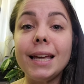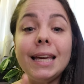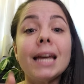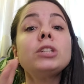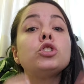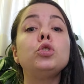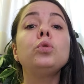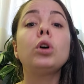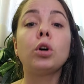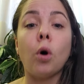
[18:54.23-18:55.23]
get to
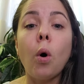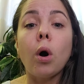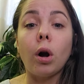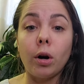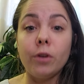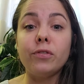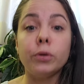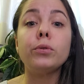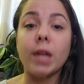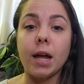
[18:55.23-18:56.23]
the core of
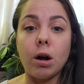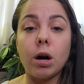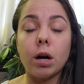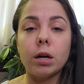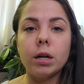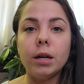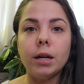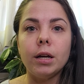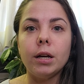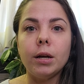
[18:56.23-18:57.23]
who they are.
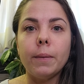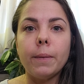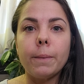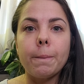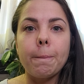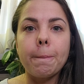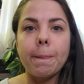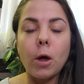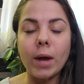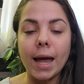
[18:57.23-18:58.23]

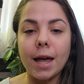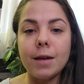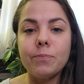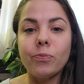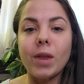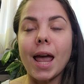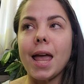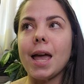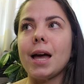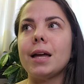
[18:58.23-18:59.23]
Okay?
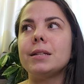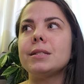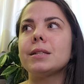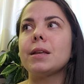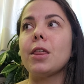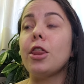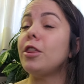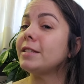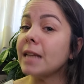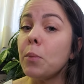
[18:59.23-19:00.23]
And
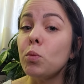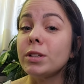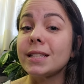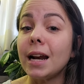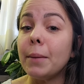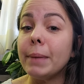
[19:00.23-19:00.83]
some will set up